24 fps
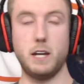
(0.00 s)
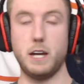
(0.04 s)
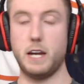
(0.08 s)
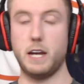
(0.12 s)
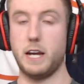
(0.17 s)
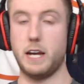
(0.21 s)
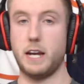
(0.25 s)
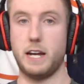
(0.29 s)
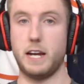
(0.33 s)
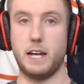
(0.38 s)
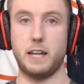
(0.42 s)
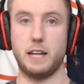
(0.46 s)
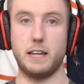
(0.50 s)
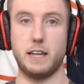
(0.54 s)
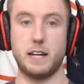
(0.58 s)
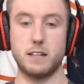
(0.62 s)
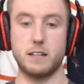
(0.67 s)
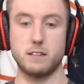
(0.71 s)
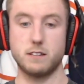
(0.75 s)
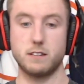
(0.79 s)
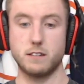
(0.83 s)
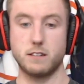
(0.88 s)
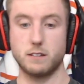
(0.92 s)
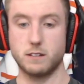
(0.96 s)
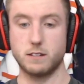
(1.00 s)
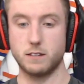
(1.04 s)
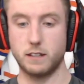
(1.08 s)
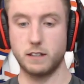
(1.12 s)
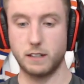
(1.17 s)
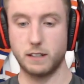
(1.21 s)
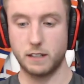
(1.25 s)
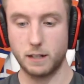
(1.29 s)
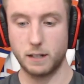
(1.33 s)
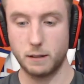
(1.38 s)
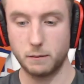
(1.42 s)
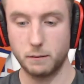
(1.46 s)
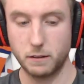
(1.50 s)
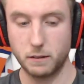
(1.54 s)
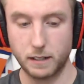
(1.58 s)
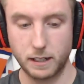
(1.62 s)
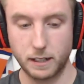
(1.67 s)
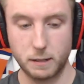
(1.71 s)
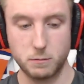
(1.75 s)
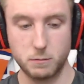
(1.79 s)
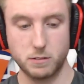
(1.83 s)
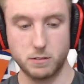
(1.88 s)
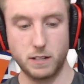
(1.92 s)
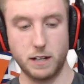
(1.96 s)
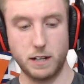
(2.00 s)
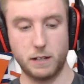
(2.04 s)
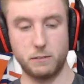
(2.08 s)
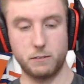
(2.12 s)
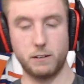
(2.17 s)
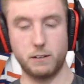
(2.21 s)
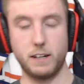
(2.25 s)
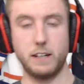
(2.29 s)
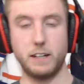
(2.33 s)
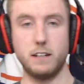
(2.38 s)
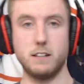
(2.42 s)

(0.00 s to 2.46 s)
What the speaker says: And that's like I'm saying, right?